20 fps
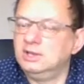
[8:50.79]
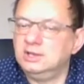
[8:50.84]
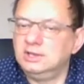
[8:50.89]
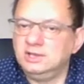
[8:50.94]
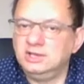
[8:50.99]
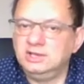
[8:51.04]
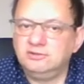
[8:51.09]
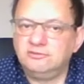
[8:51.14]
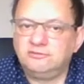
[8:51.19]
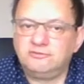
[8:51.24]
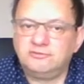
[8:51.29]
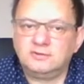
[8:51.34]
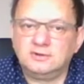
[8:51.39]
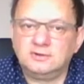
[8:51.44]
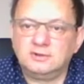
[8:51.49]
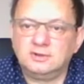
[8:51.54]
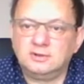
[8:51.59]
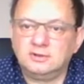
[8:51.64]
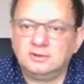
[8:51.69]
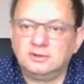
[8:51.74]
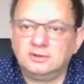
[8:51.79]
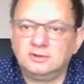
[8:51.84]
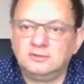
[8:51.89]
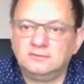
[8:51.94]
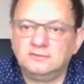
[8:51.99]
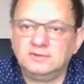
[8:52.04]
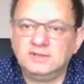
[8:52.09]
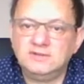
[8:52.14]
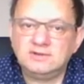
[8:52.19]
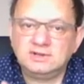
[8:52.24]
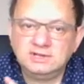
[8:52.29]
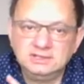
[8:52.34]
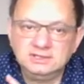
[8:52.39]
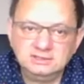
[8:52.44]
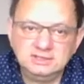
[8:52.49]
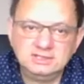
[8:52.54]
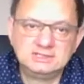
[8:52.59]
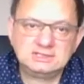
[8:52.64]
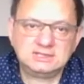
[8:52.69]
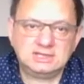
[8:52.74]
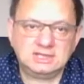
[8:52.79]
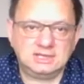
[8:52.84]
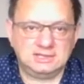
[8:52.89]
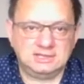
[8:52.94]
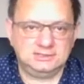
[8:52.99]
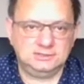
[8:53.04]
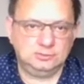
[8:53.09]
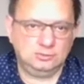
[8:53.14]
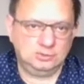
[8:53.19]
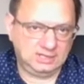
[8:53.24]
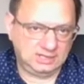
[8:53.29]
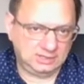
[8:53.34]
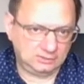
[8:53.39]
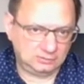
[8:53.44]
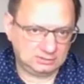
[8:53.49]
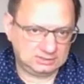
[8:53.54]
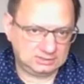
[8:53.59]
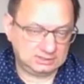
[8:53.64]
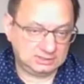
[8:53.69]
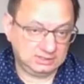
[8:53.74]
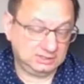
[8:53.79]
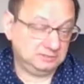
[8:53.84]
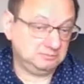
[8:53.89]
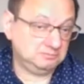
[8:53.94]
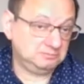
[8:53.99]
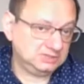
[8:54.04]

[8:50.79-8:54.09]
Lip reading: If even in this case you cannot see,